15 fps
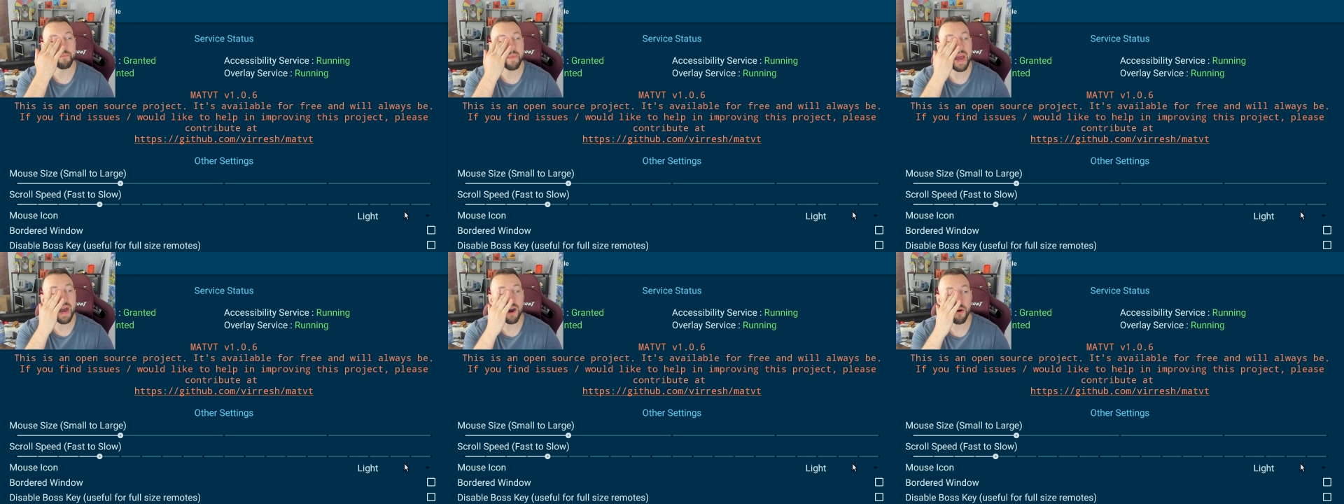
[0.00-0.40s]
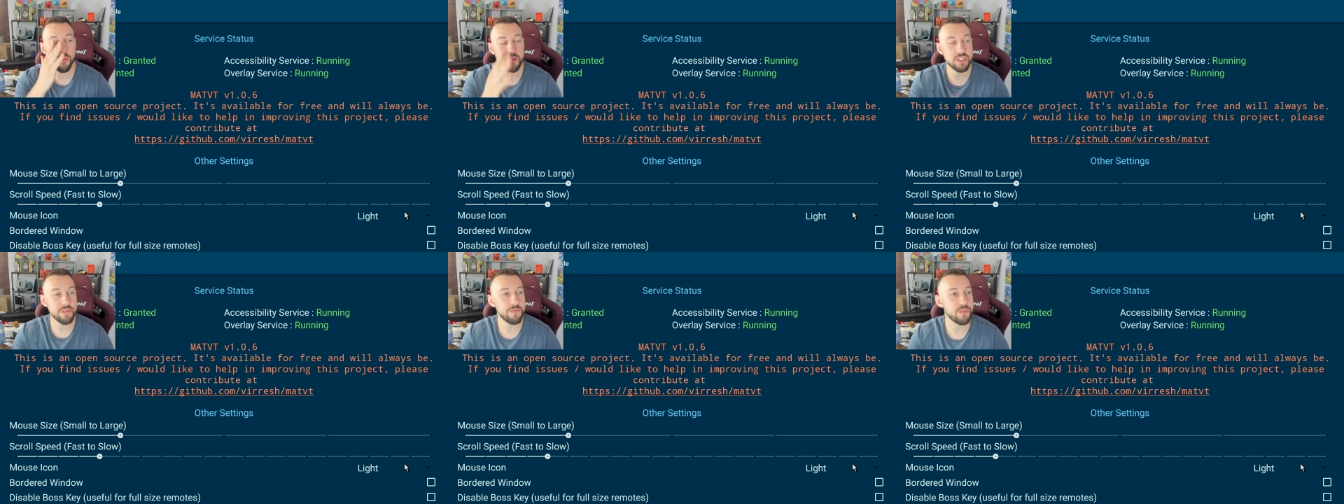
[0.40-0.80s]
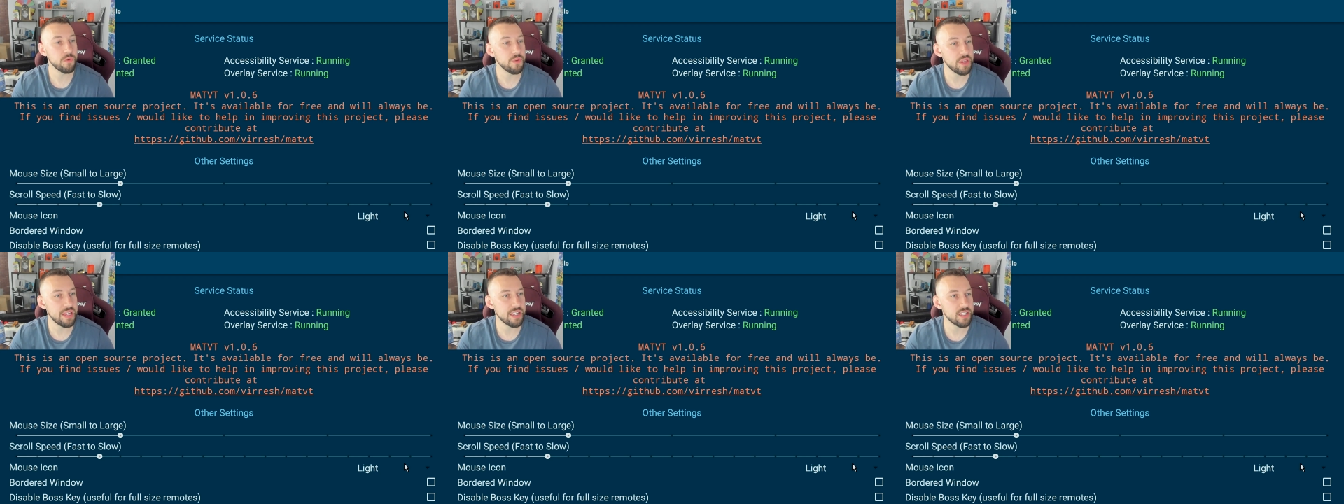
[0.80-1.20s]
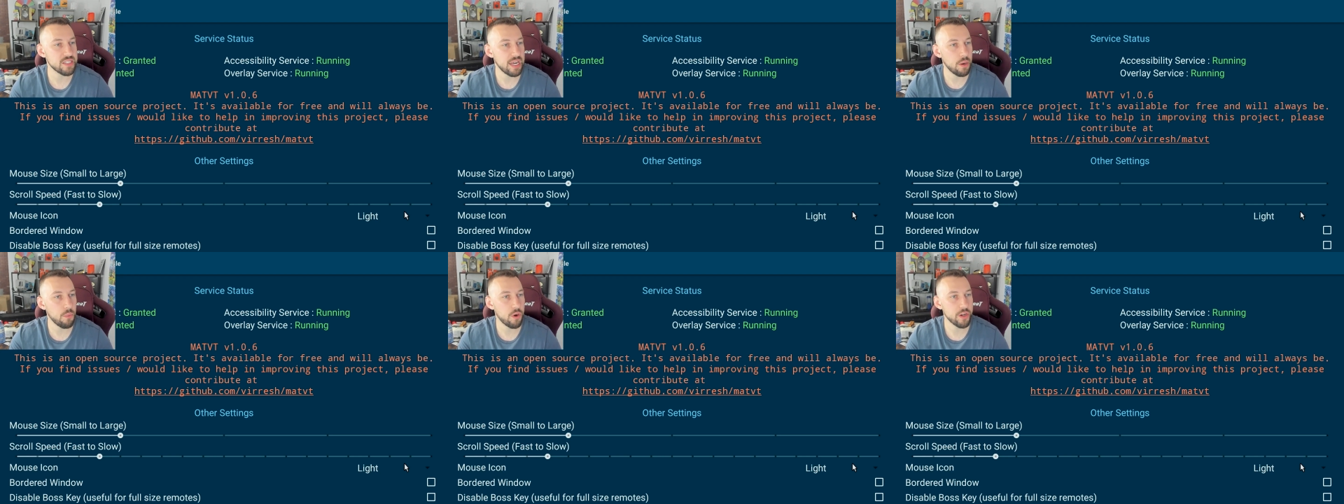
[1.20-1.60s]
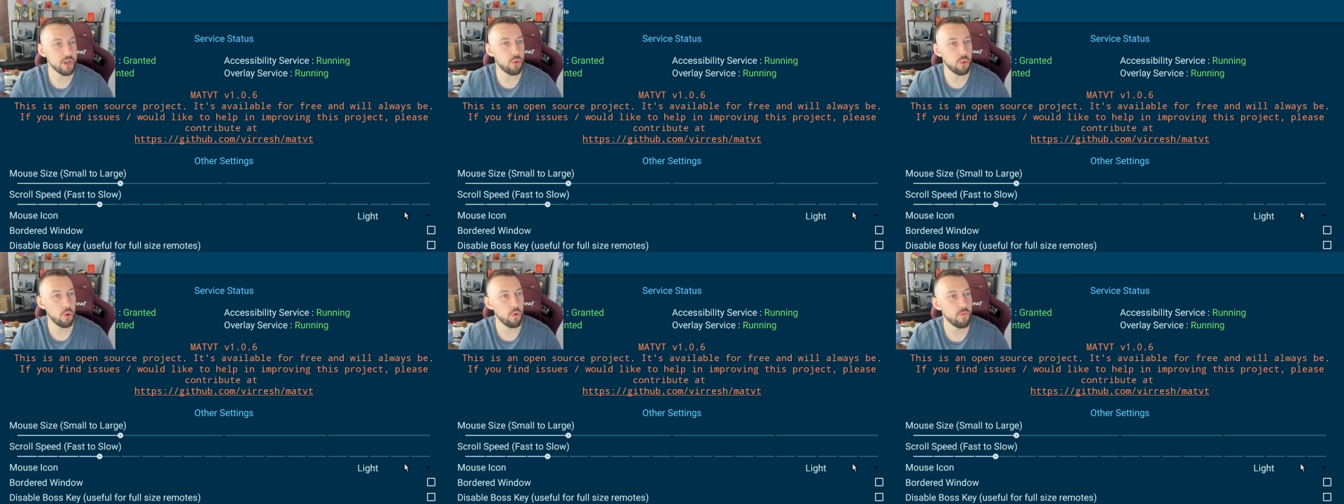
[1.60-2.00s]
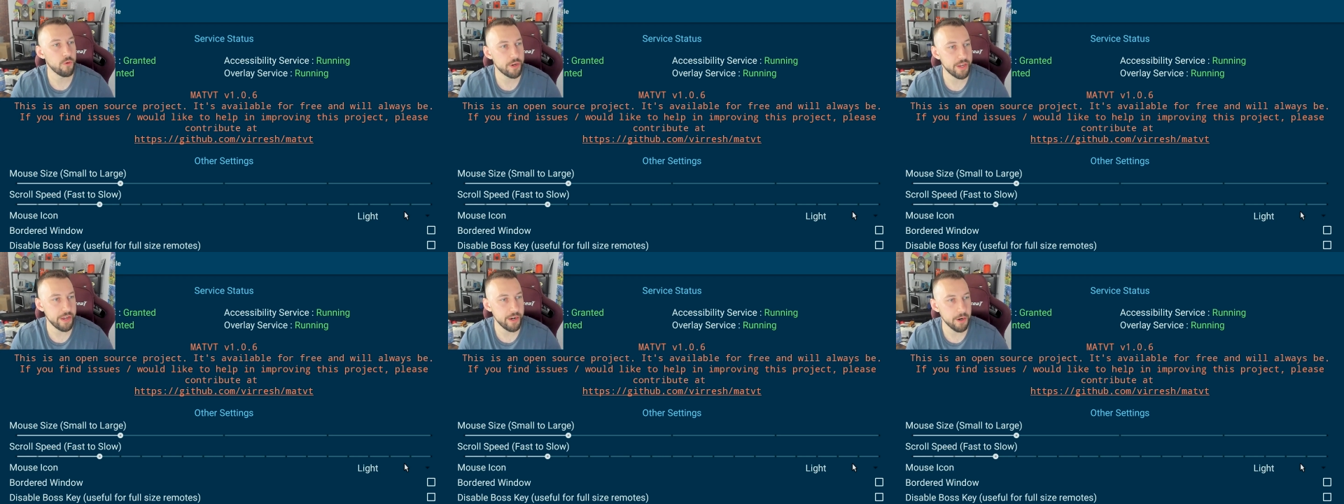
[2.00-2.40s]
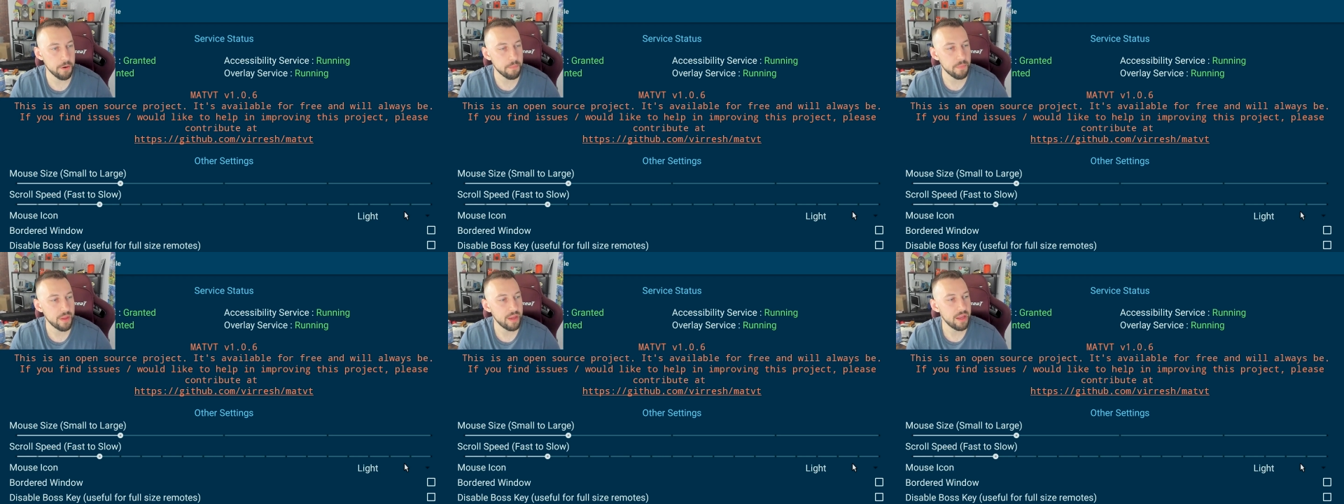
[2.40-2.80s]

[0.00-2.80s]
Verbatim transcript: now there's a few things I want to go over here.